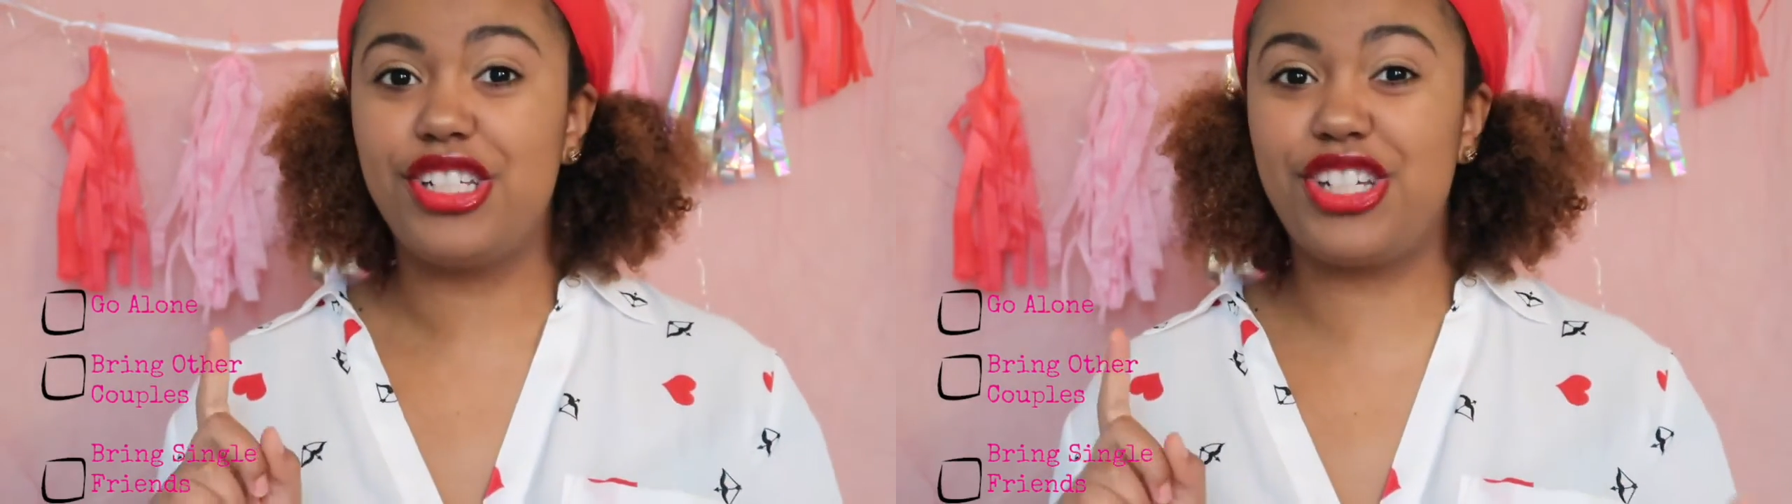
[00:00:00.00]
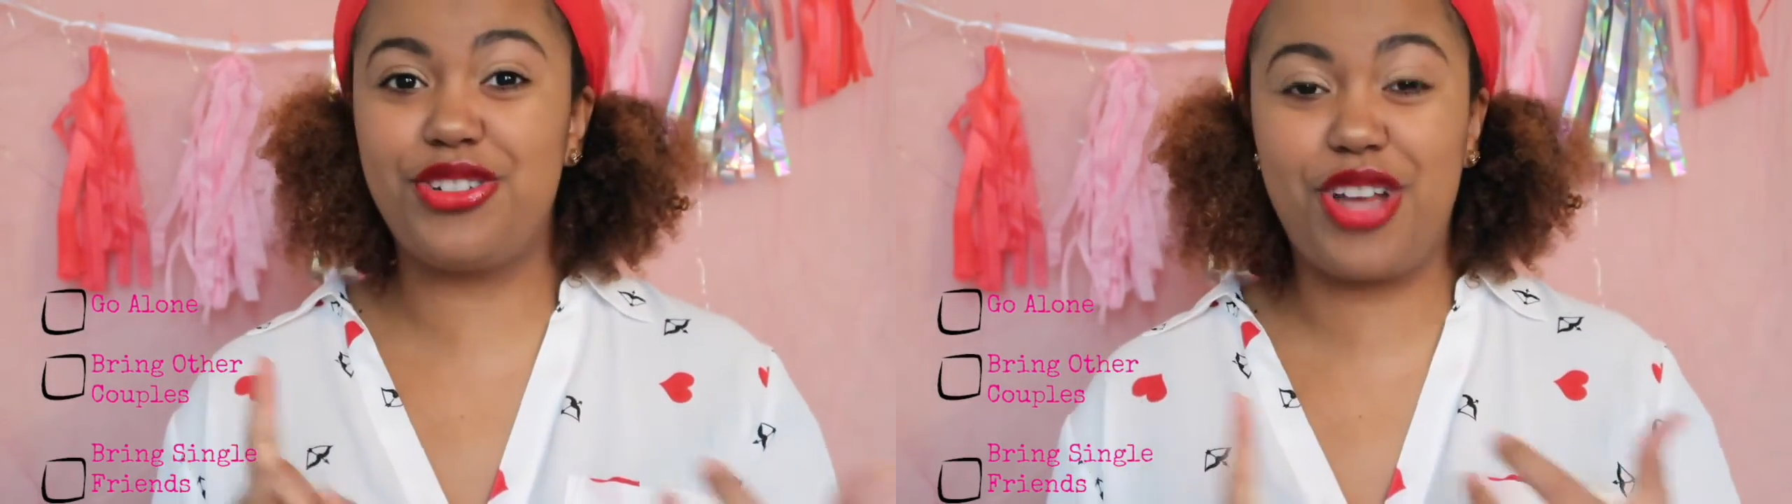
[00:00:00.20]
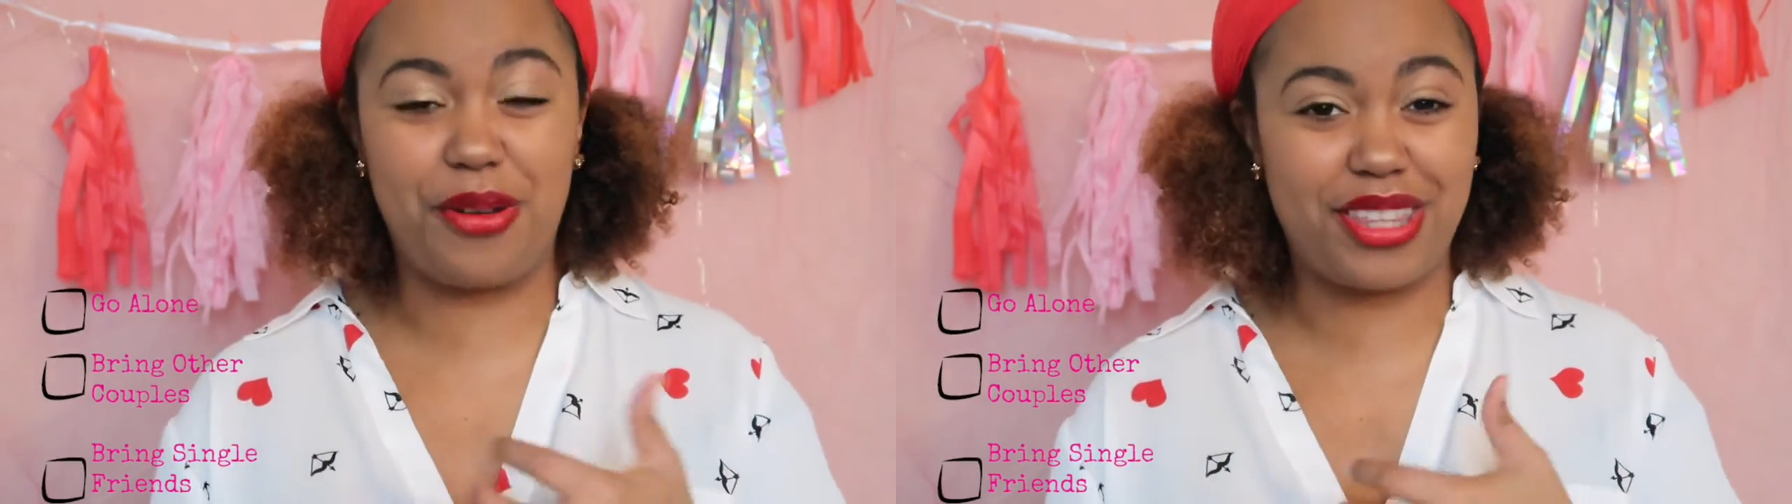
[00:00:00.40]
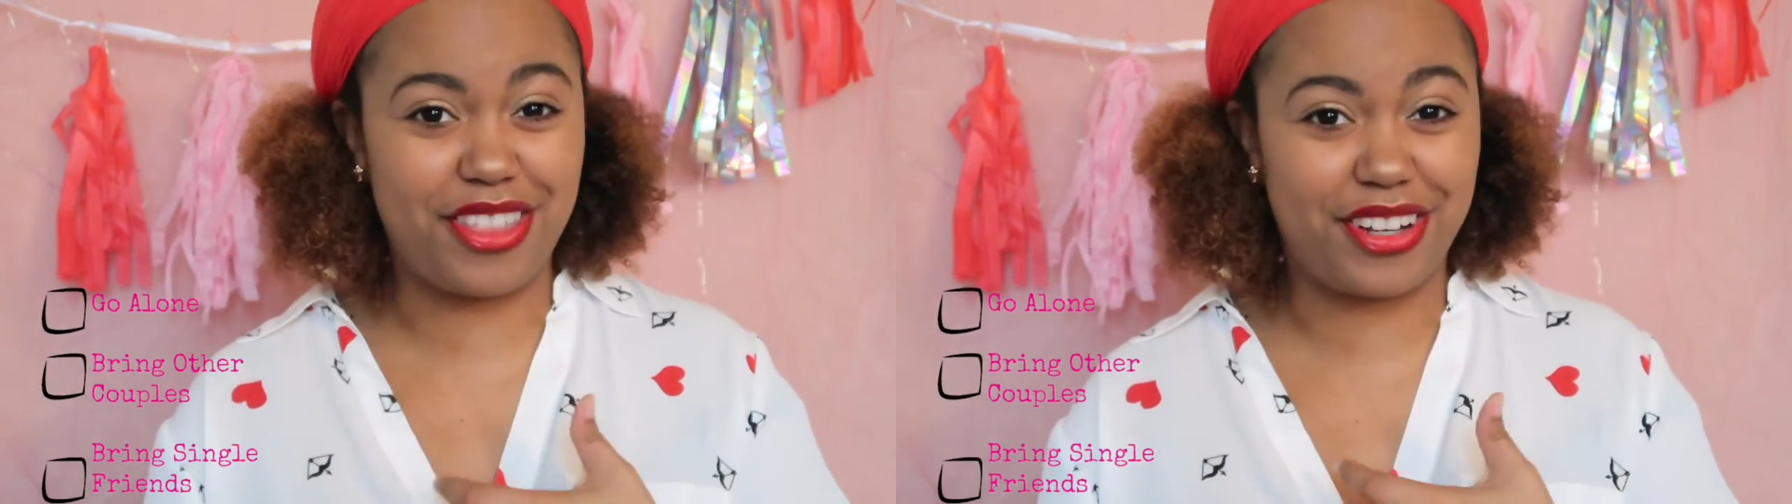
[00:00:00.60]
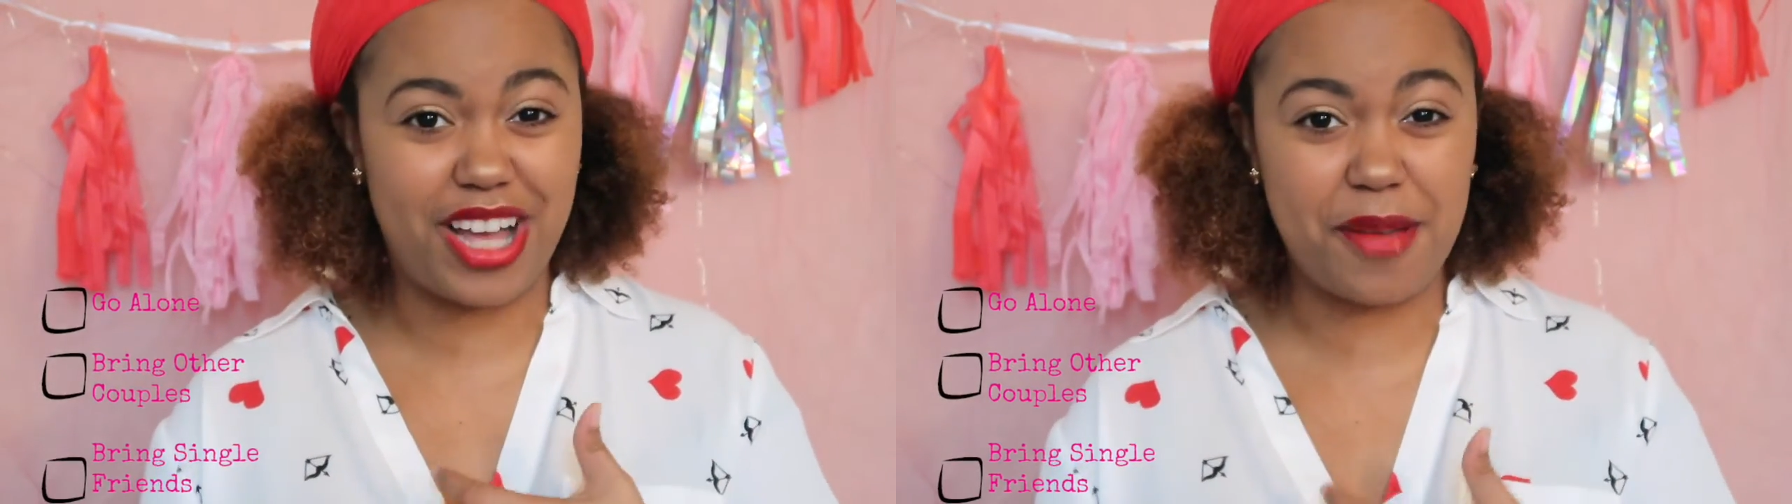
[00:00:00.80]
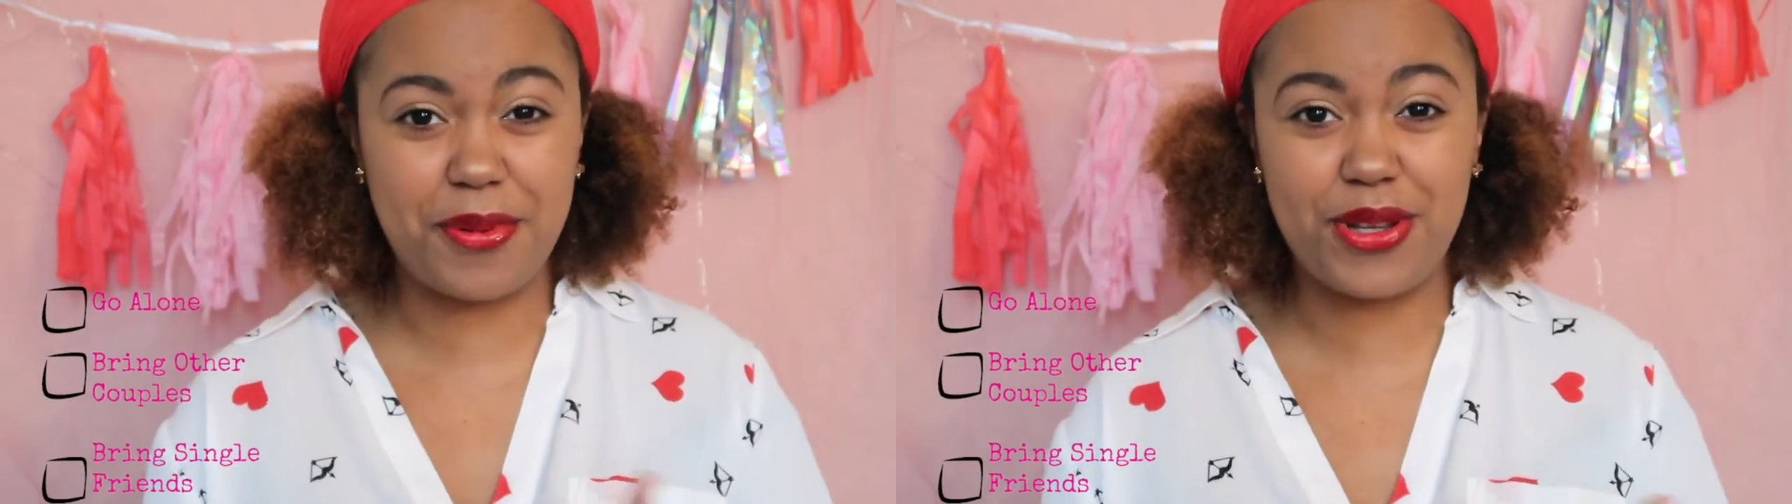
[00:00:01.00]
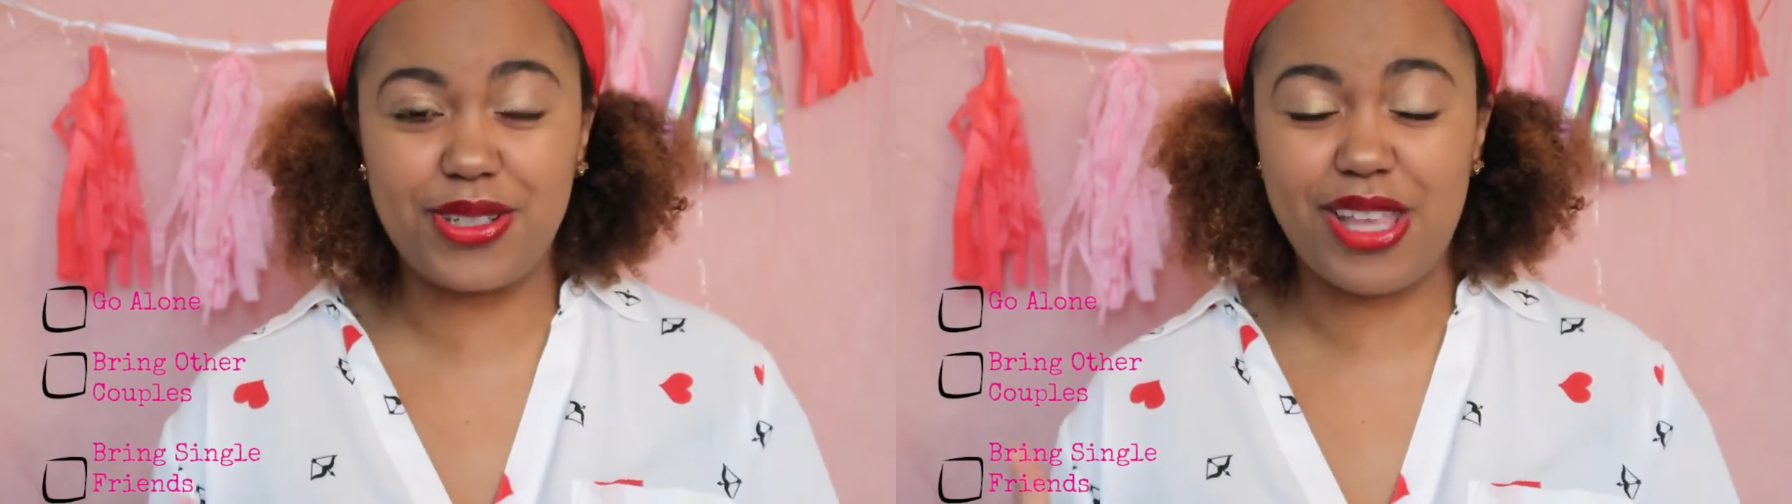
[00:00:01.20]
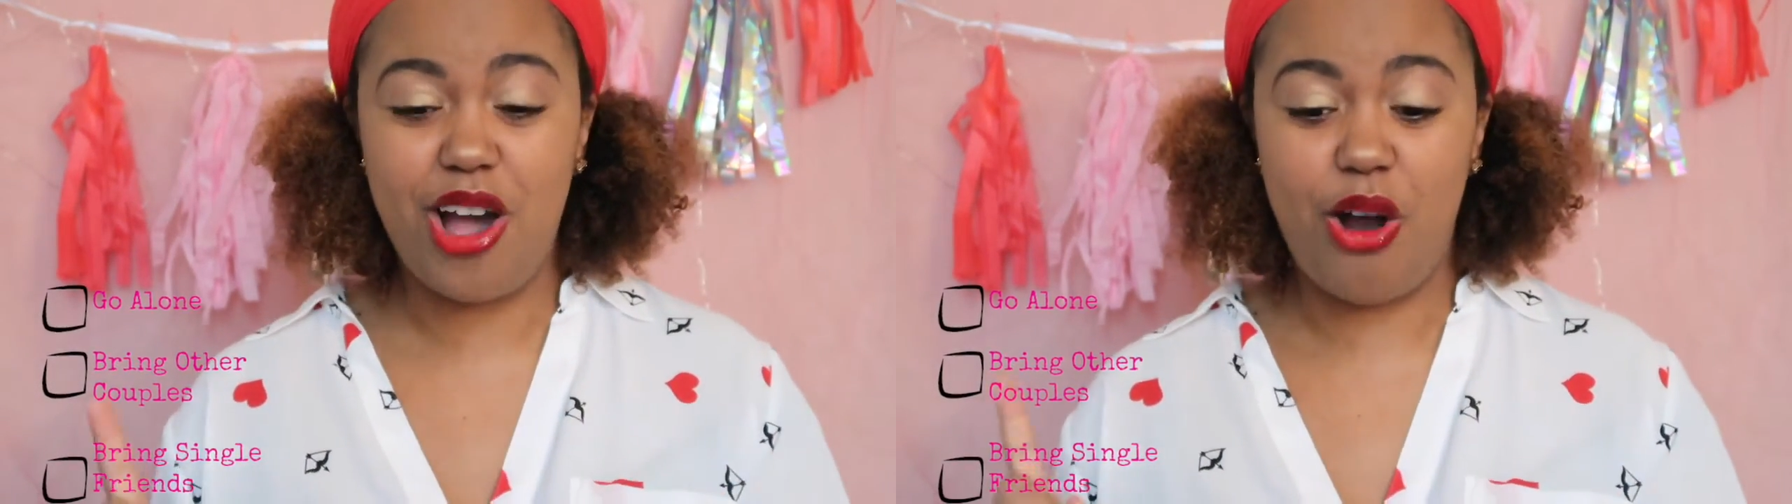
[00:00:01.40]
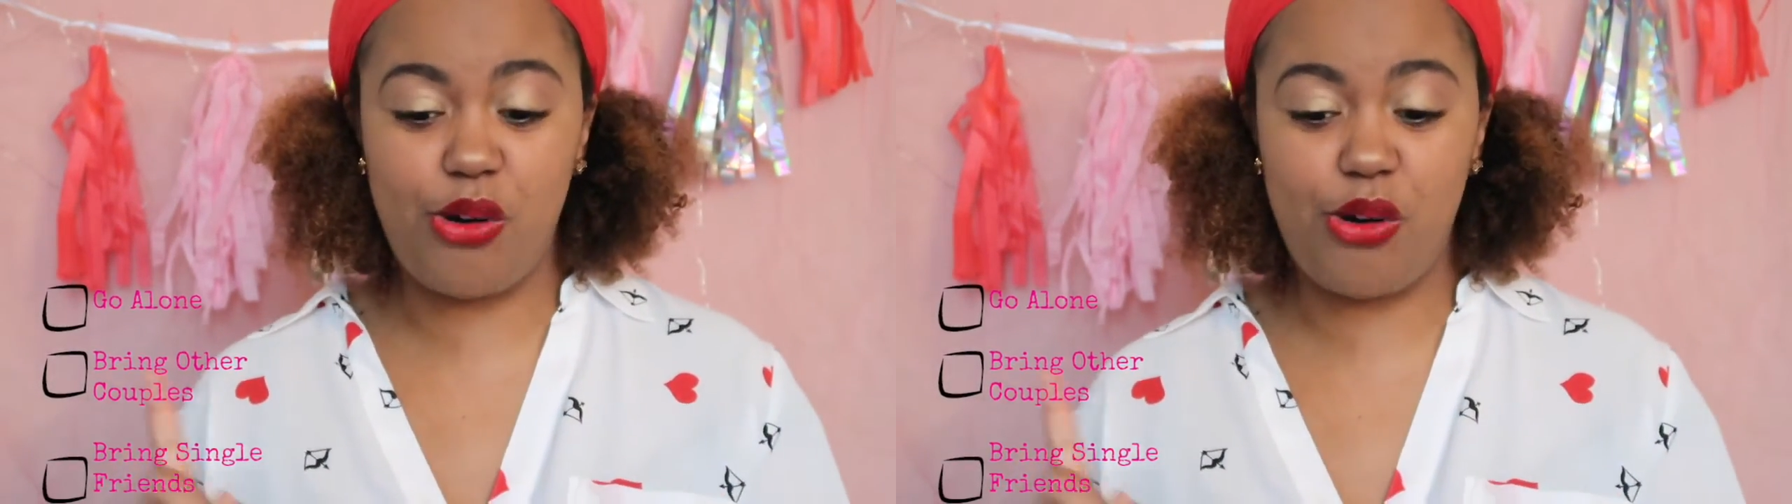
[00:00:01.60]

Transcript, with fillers: Should you go with other couples?